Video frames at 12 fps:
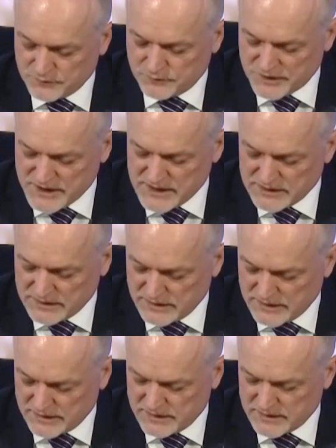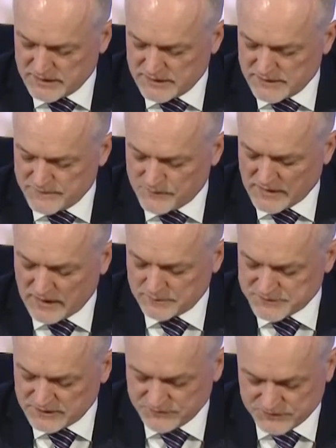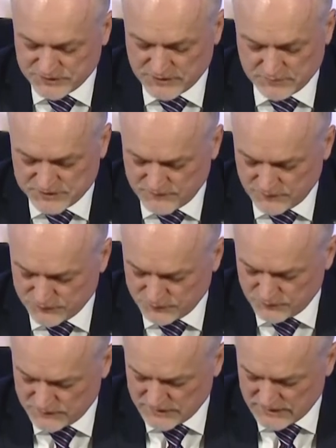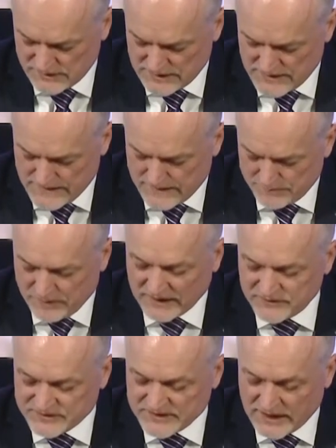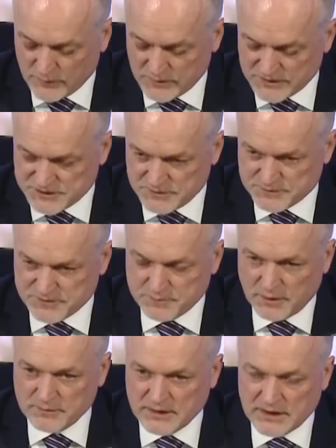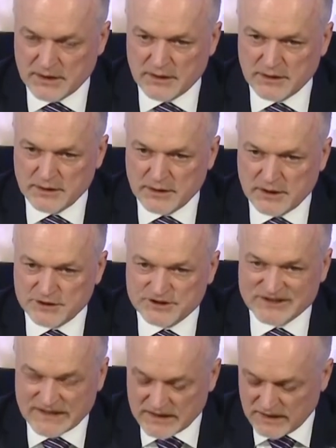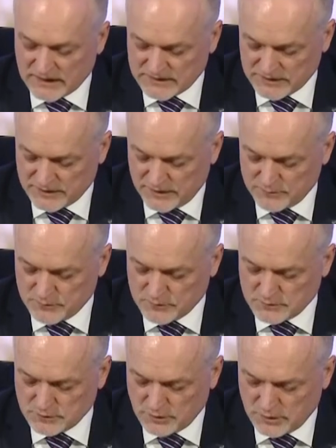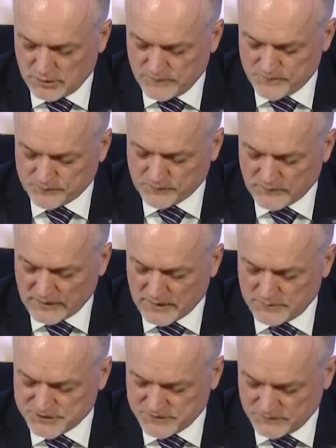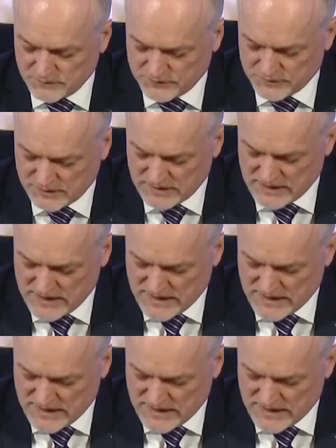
compared to other modes of transport. So if we, especially if we think about solid fuels, so 4 years ago,